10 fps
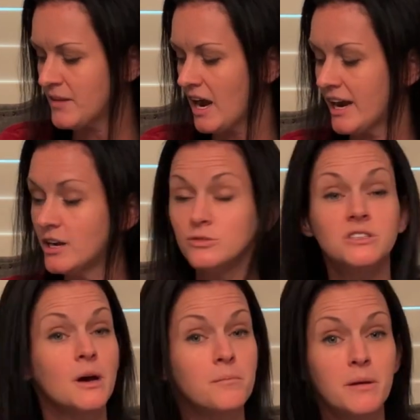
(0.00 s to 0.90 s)
I know
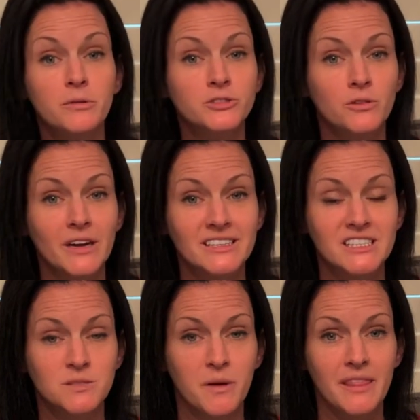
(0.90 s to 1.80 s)
some people don't like to
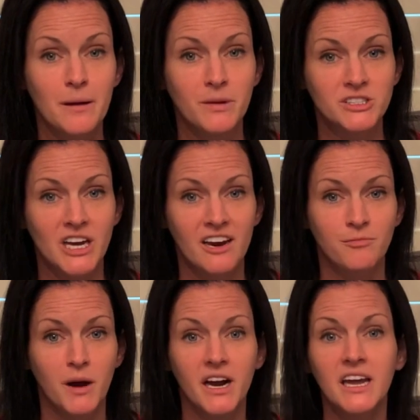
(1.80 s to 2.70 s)
spend that much out of
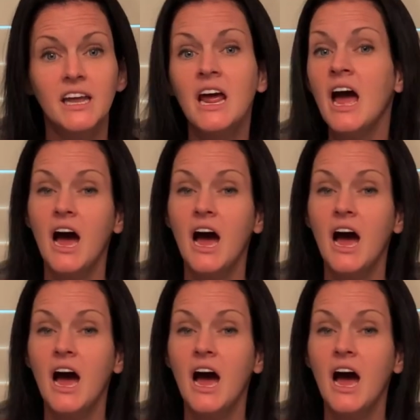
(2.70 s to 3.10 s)
pocket.